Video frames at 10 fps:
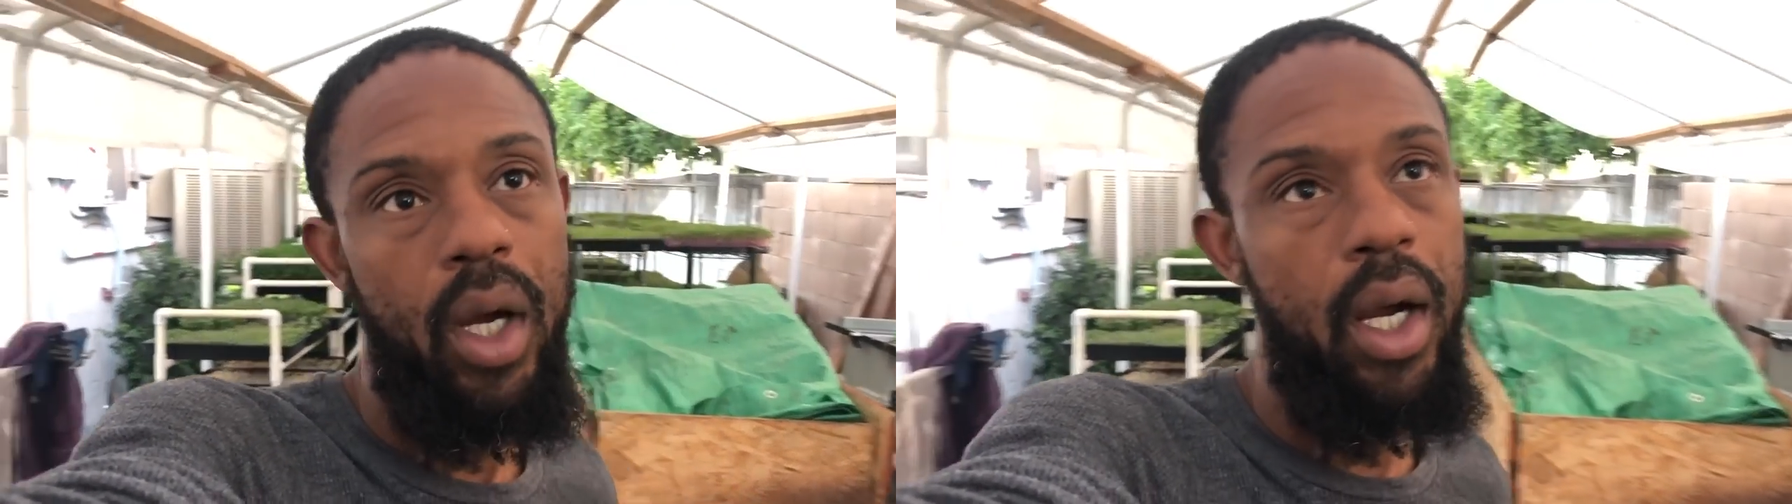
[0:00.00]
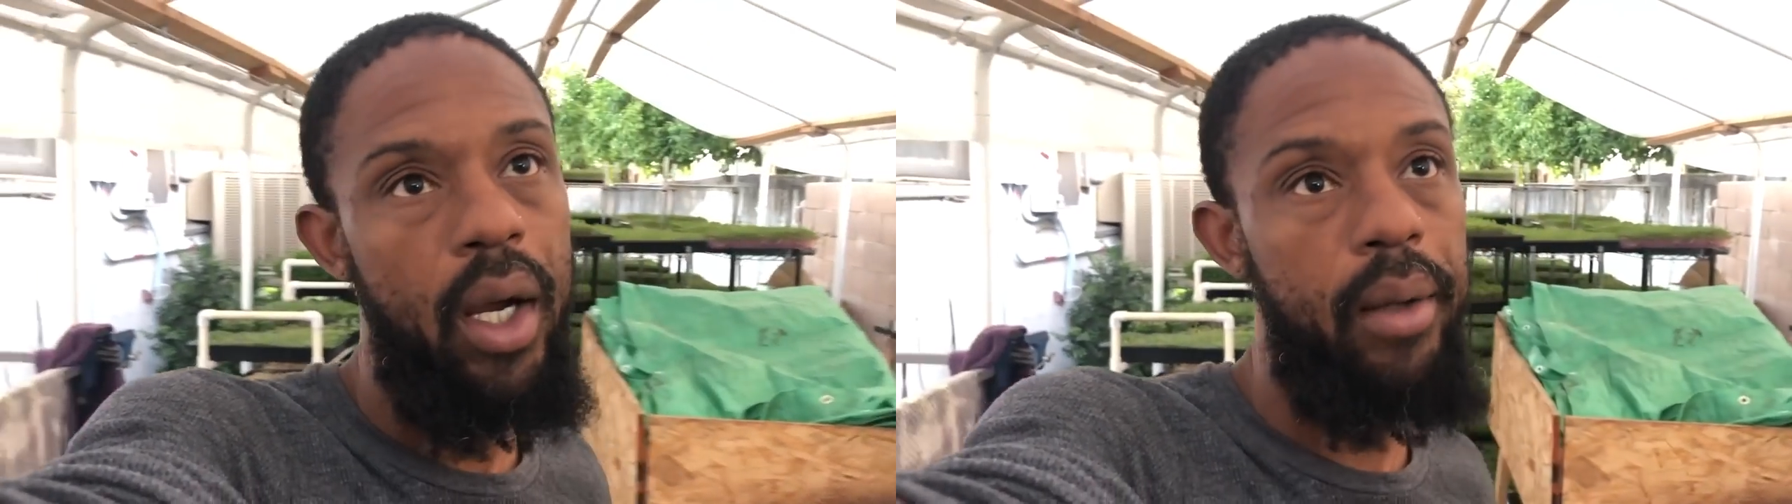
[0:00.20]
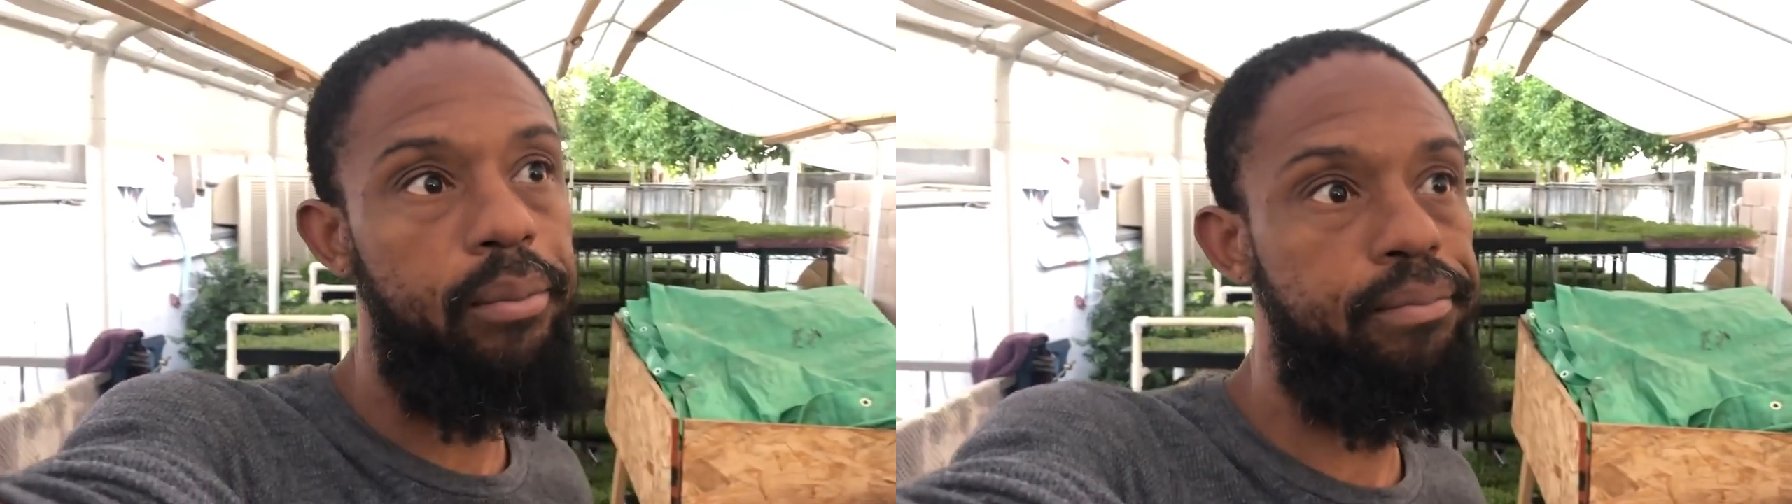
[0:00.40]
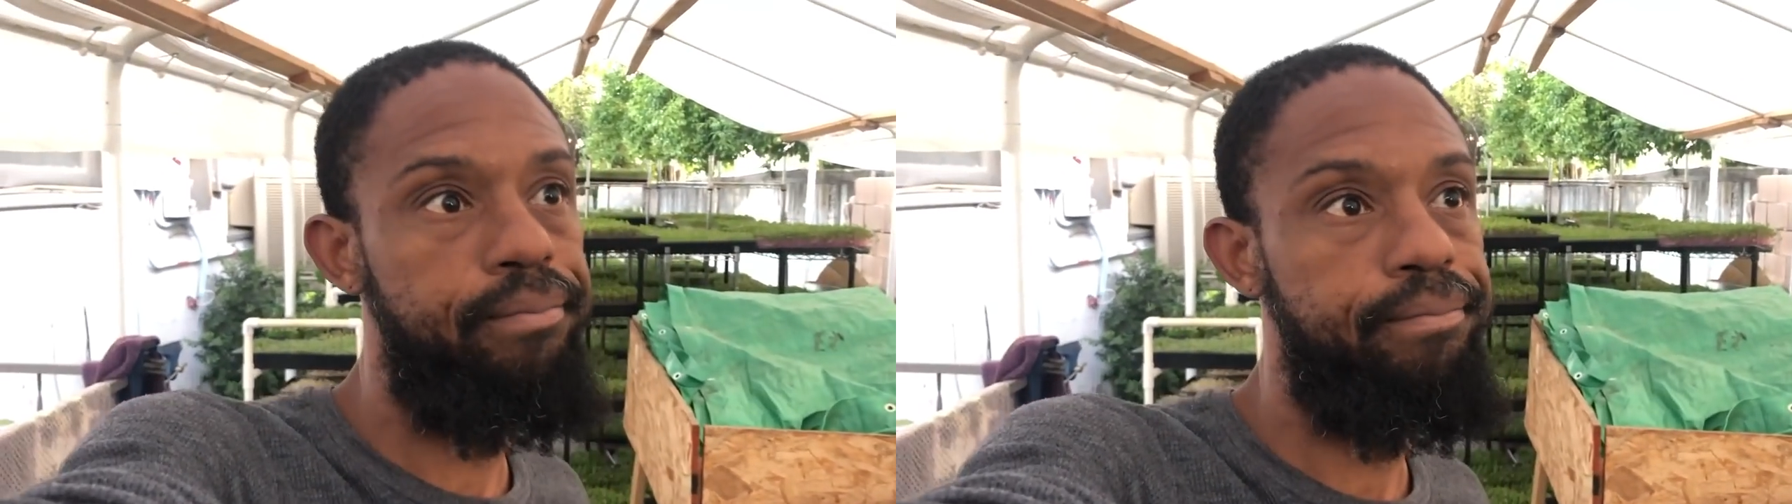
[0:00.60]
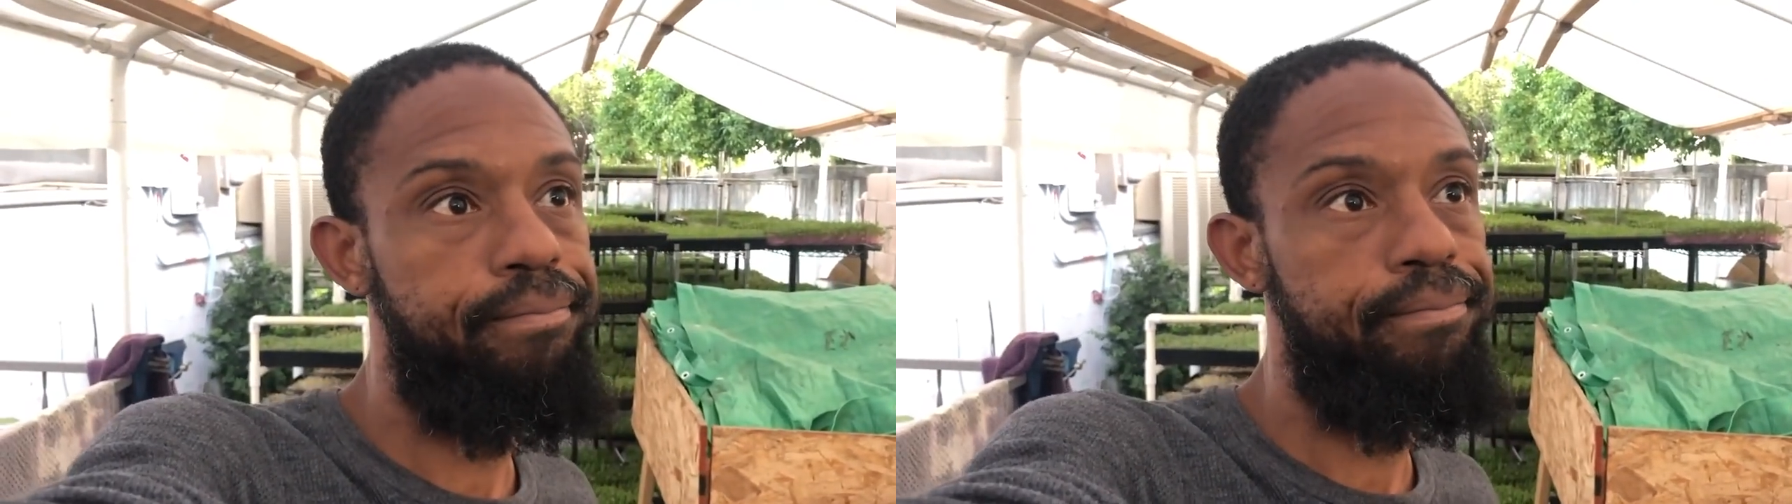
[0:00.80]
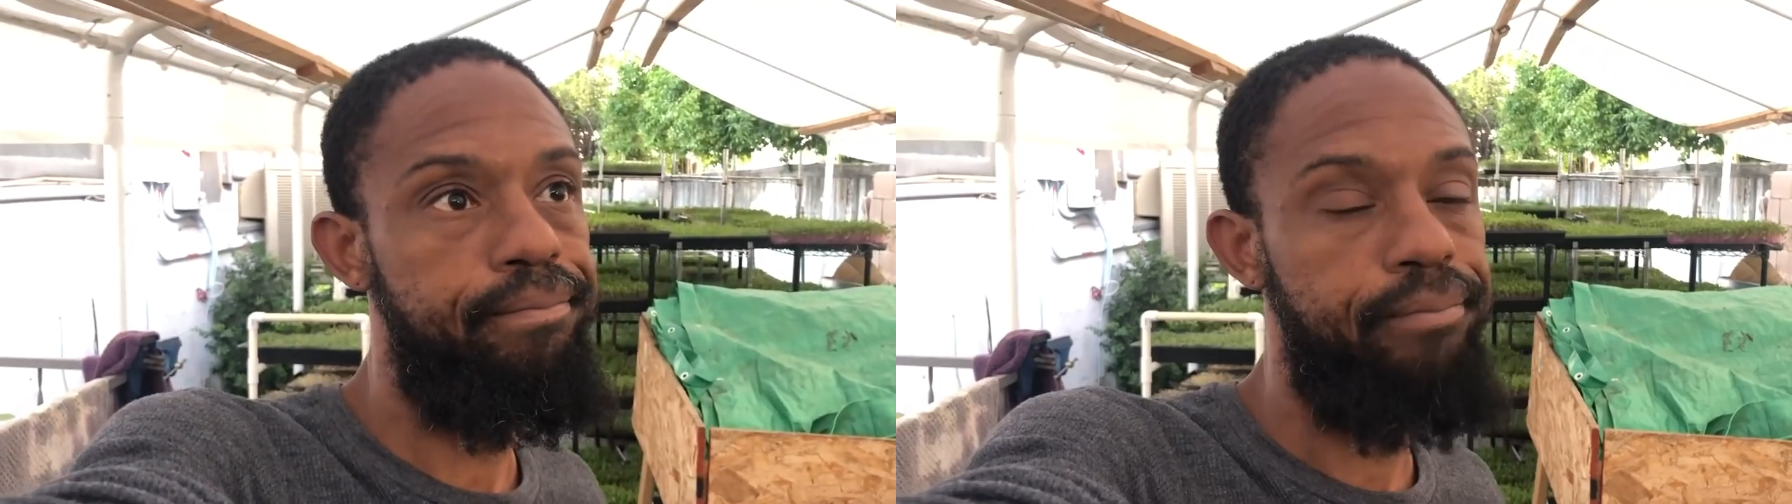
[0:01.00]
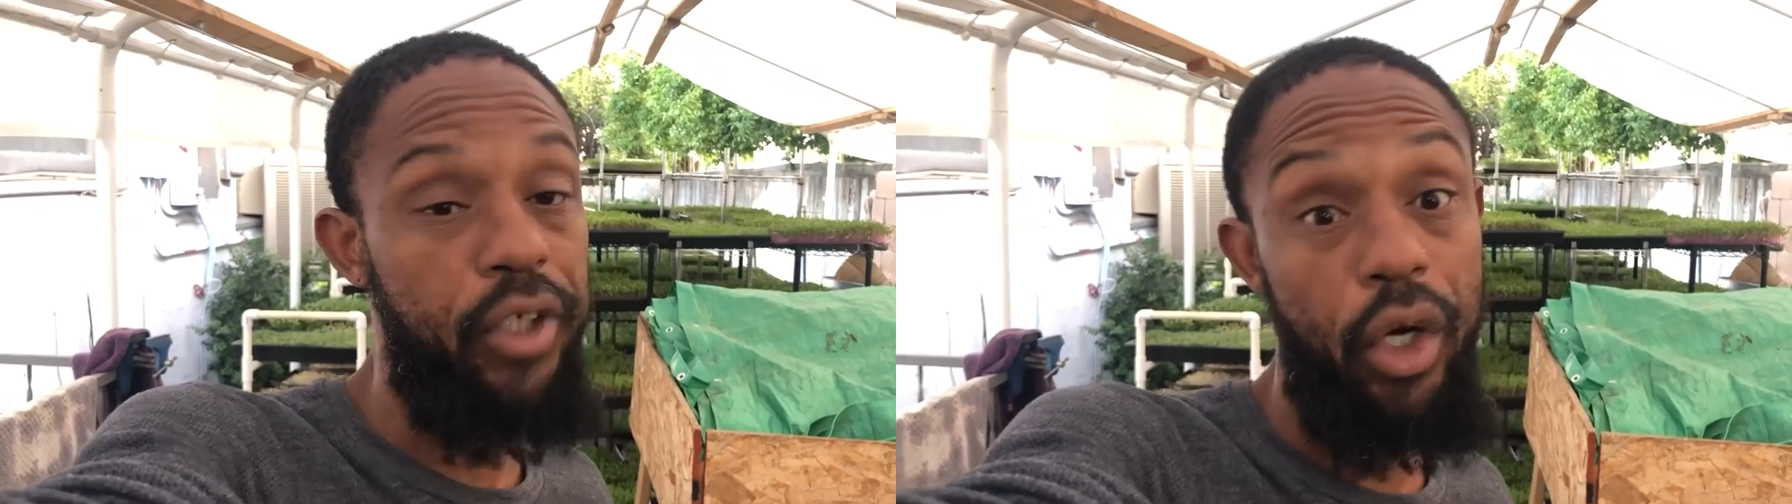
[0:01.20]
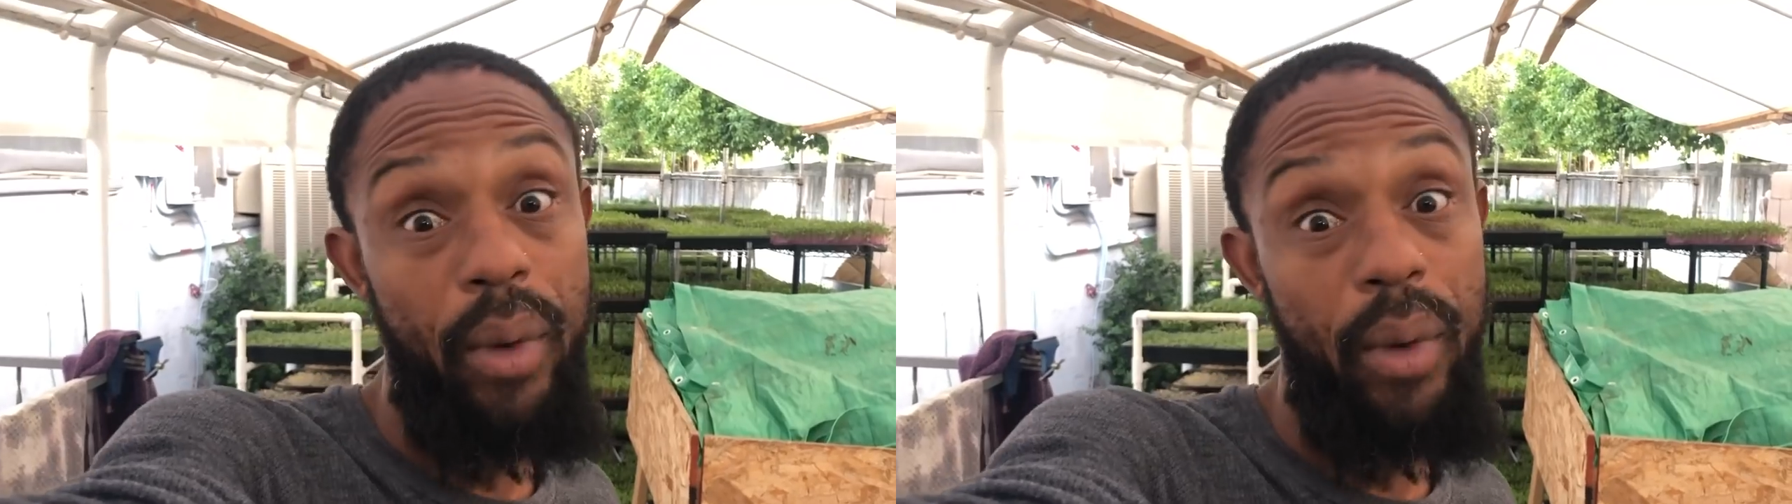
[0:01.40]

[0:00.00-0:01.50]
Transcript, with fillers: um, year